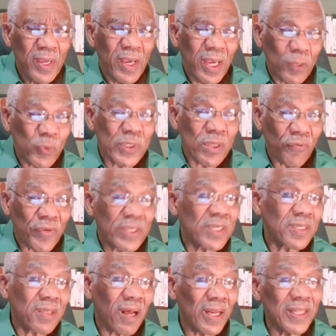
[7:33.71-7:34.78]
it was the
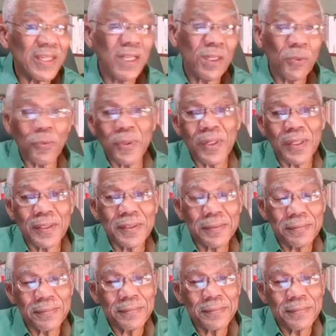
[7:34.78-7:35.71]
richest colony in the world.